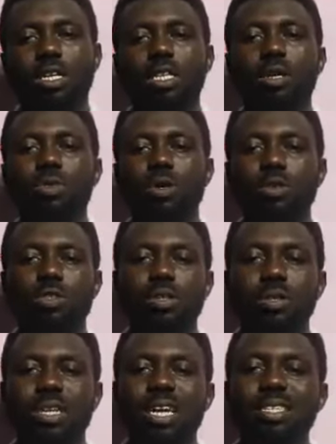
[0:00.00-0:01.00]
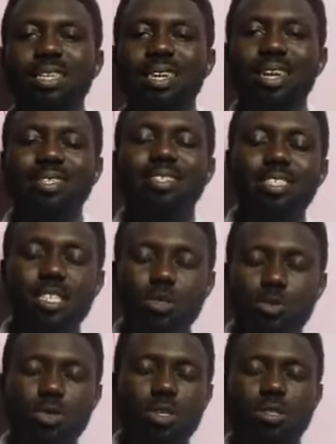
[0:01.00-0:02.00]
Now we are going to look at the
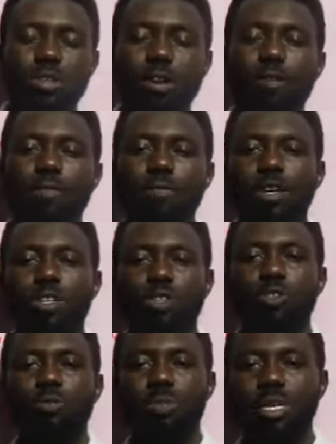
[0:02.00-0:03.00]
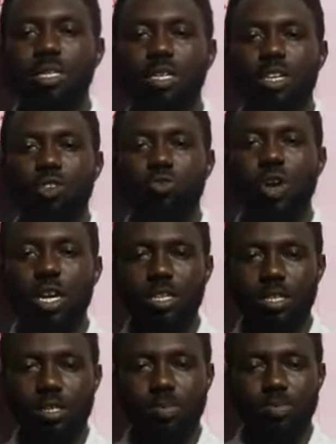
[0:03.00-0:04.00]
categories of human
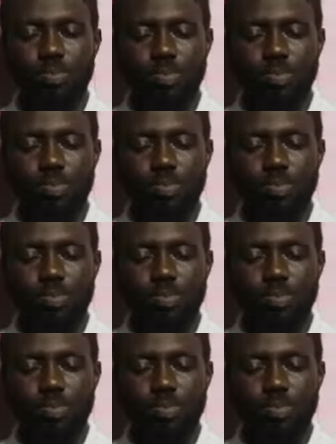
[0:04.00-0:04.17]
rights.